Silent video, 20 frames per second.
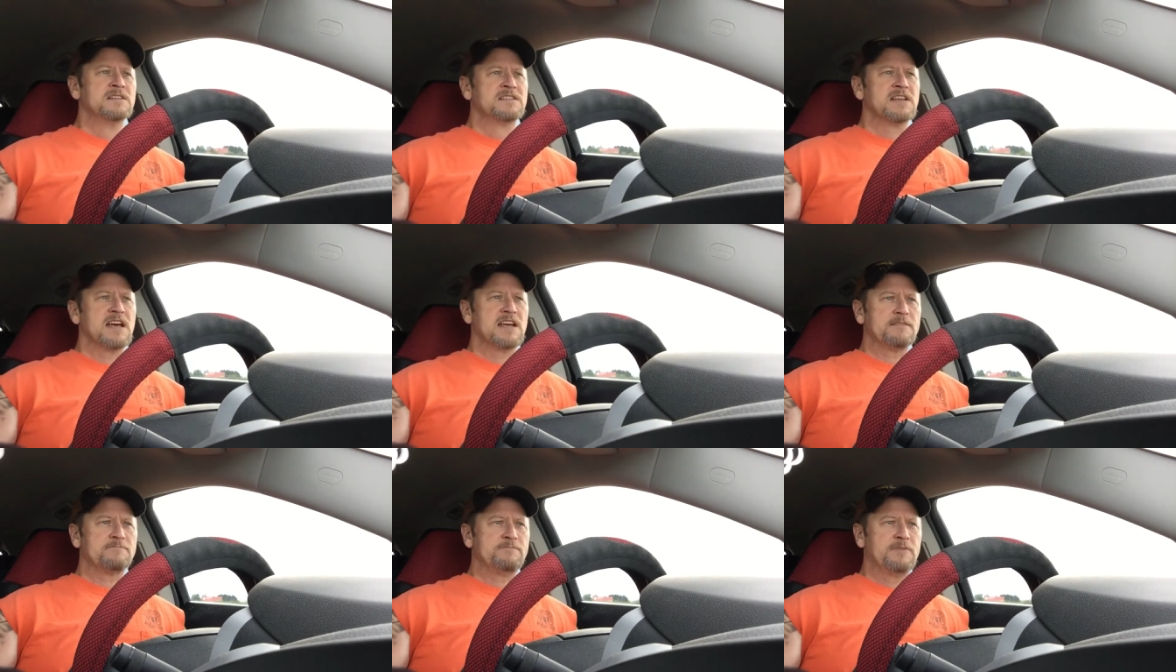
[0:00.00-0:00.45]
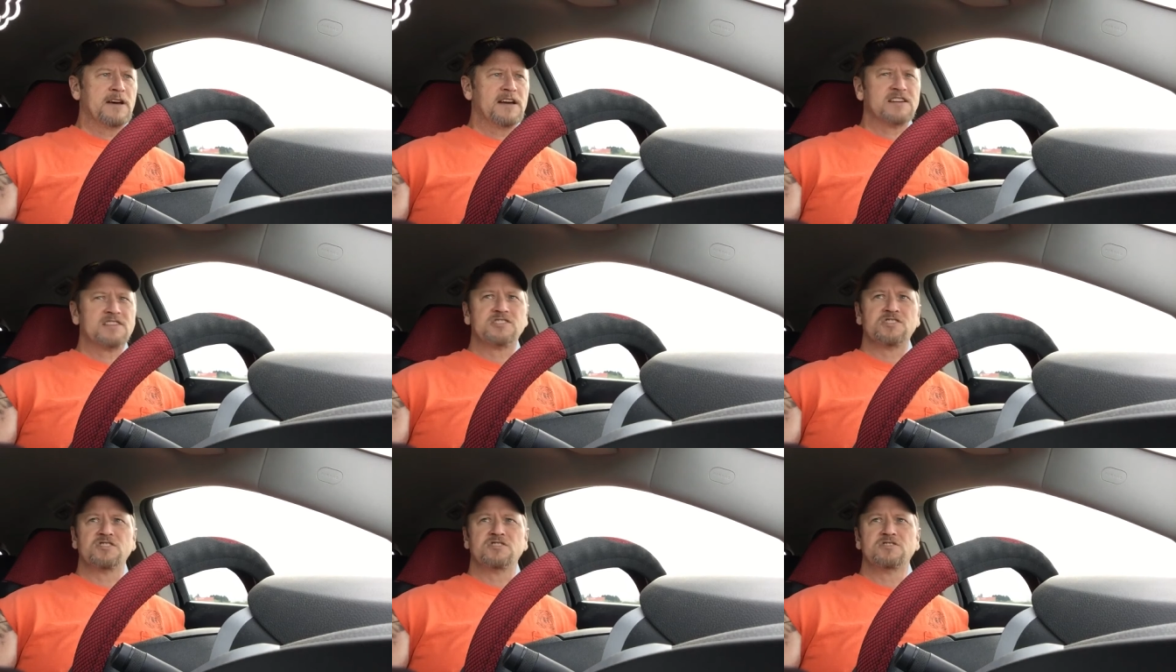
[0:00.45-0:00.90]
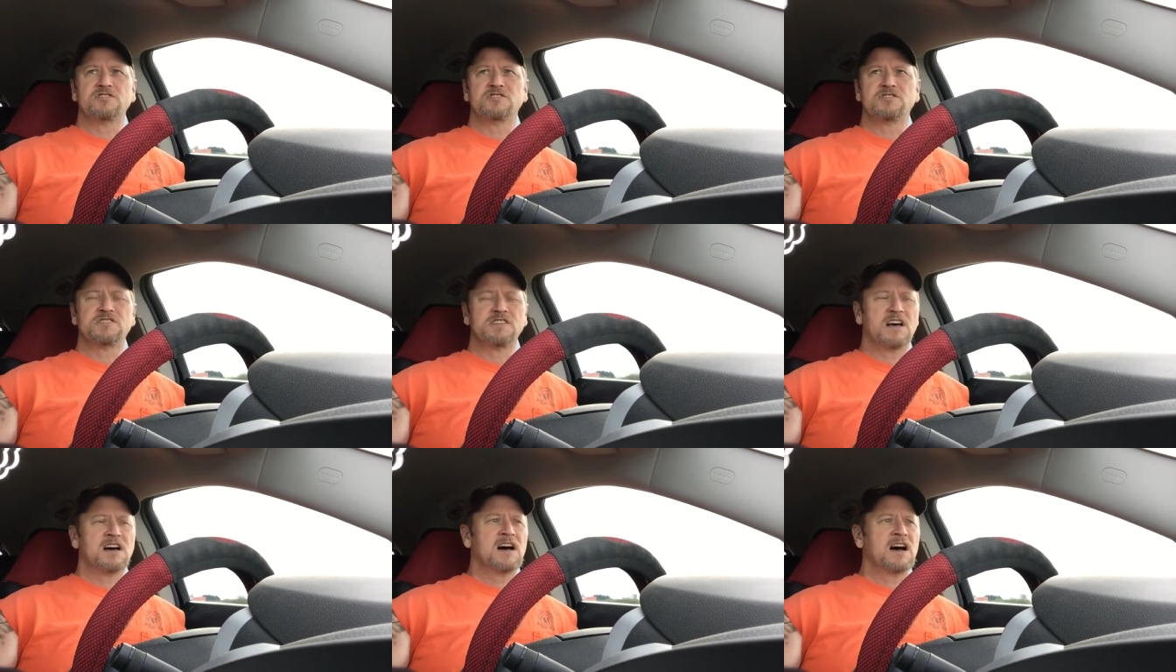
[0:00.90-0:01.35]
take
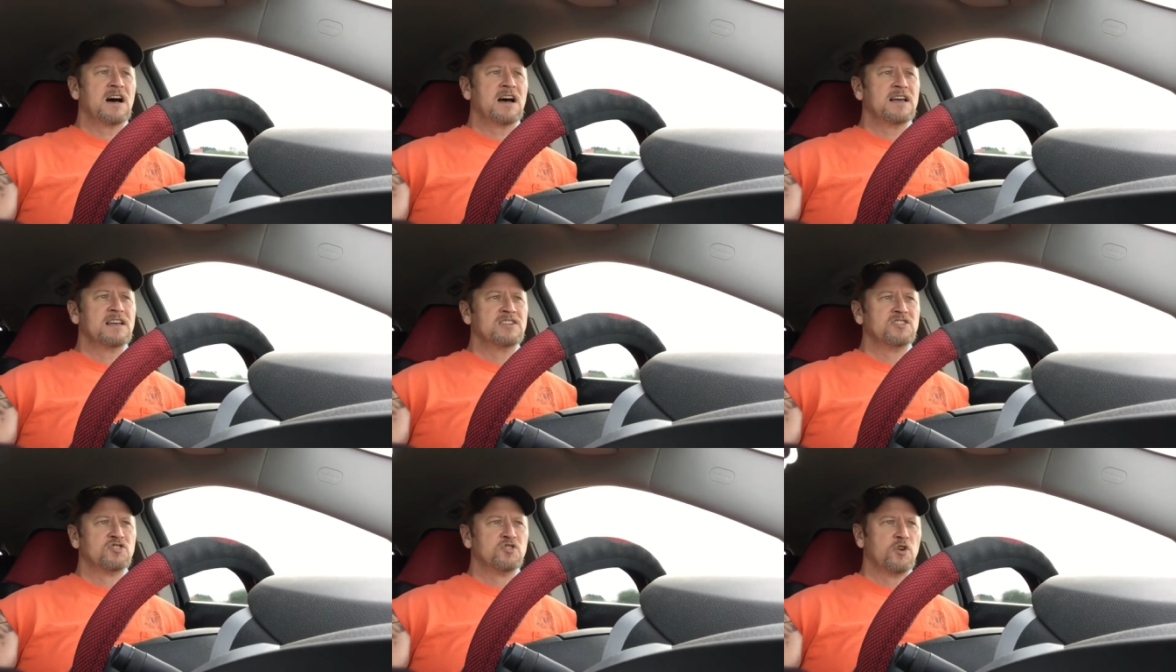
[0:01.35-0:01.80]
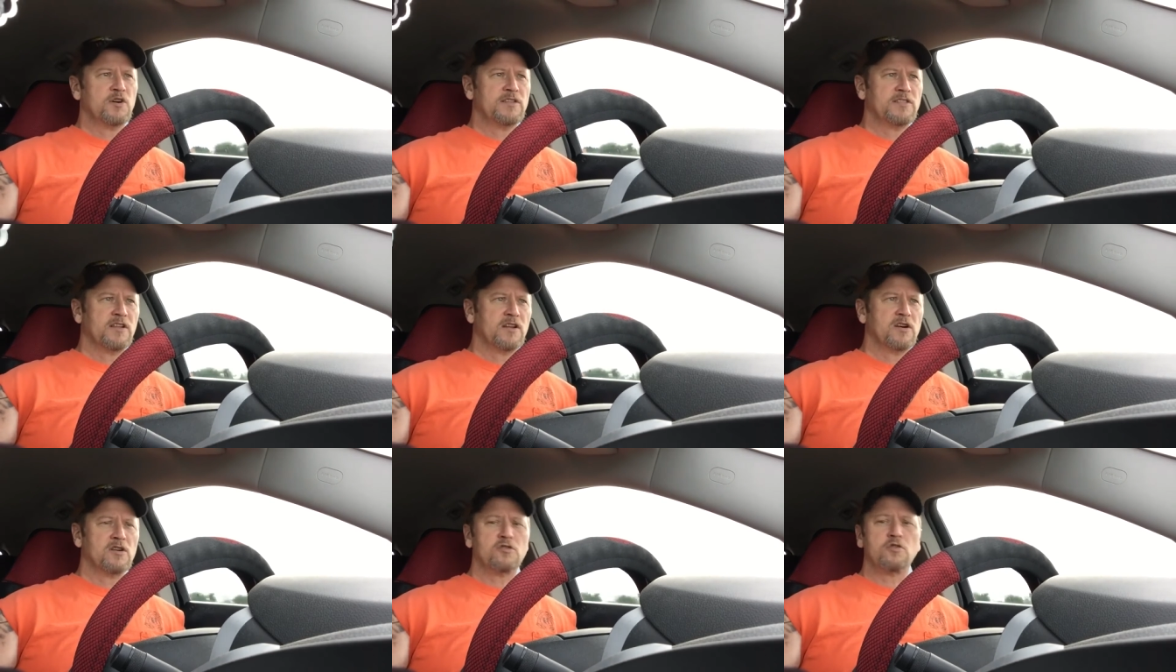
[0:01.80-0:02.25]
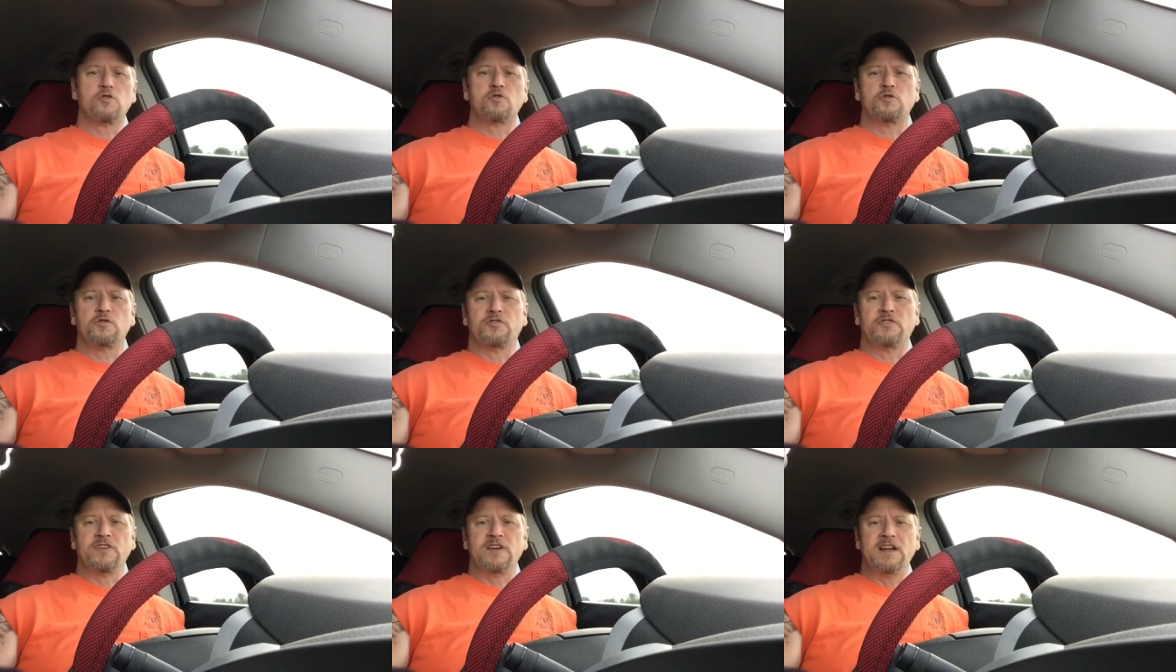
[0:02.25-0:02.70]
pictures, enjoy the local
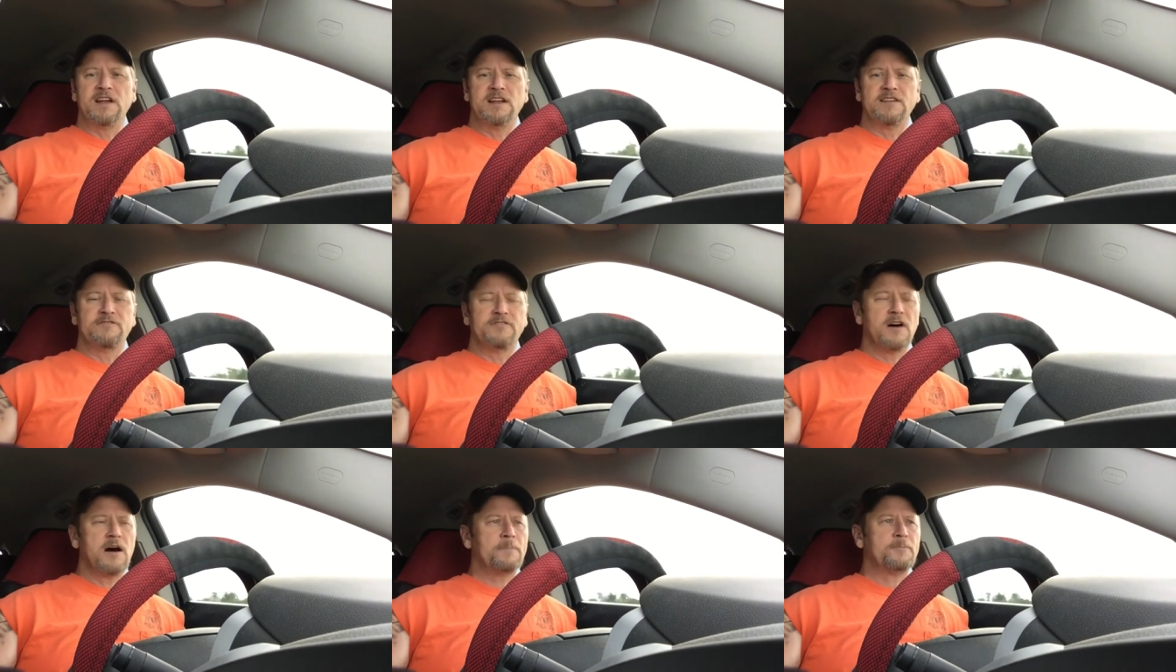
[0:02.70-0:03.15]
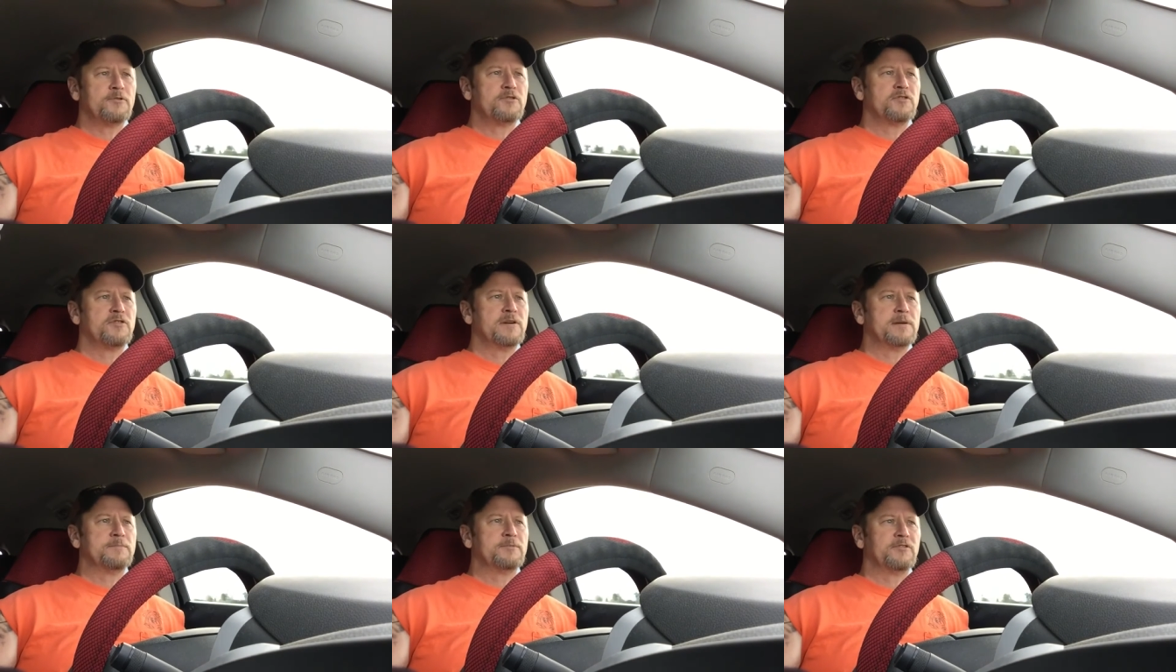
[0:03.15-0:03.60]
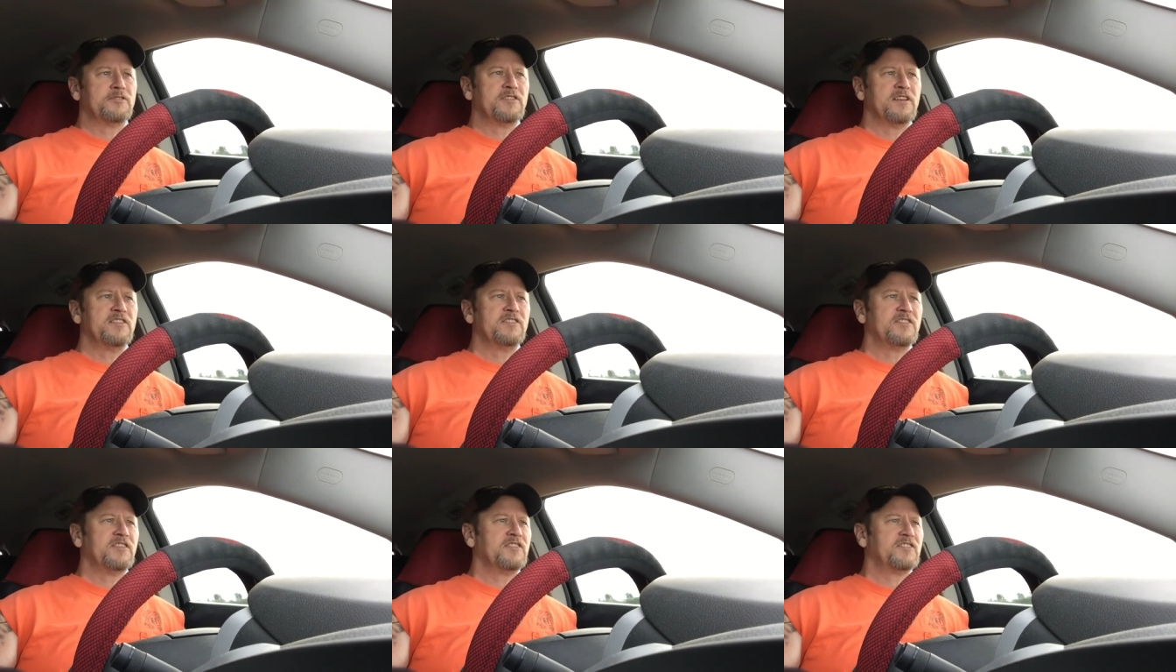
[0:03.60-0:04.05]
cuisine if the opportunity
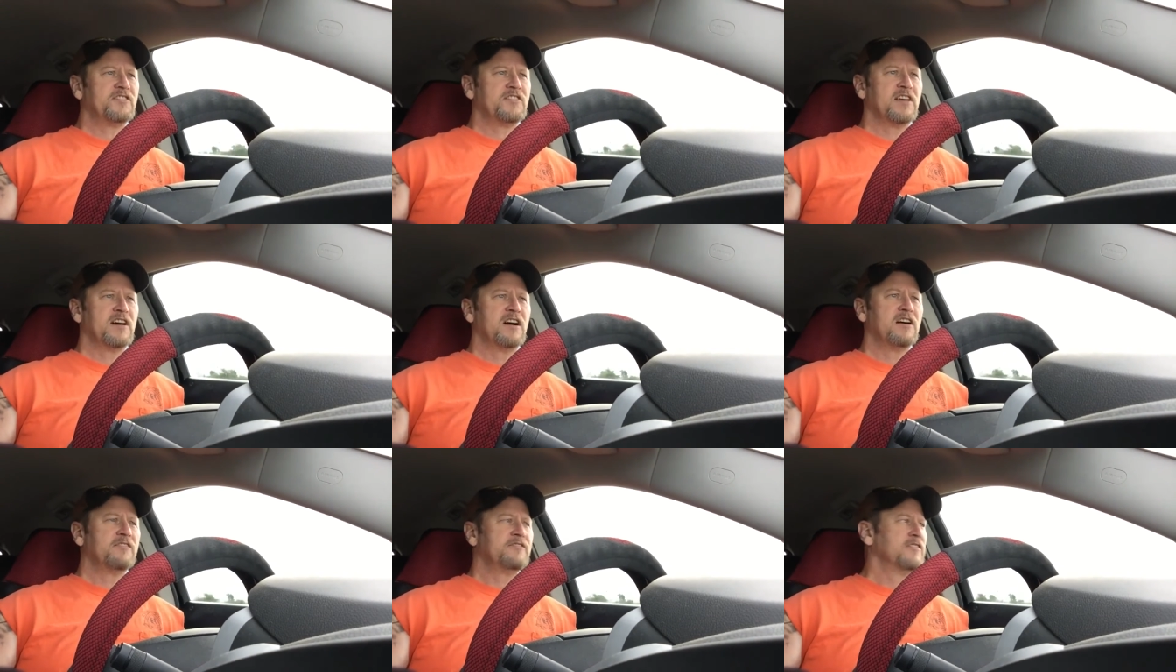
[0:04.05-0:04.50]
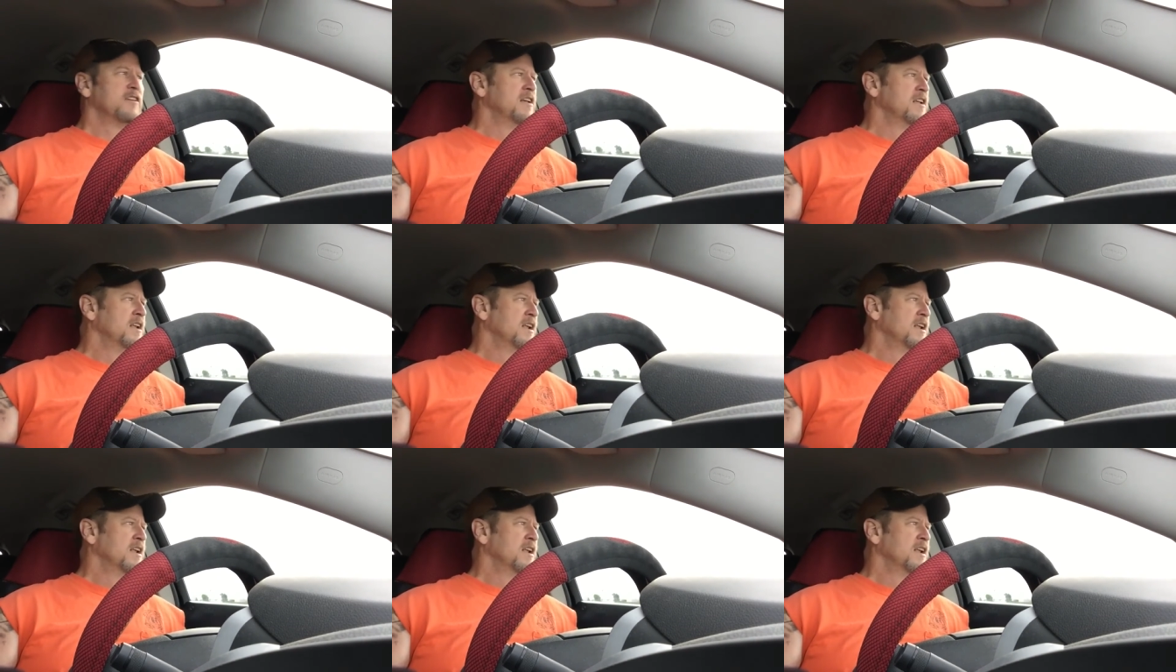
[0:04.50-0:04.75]
presents itself,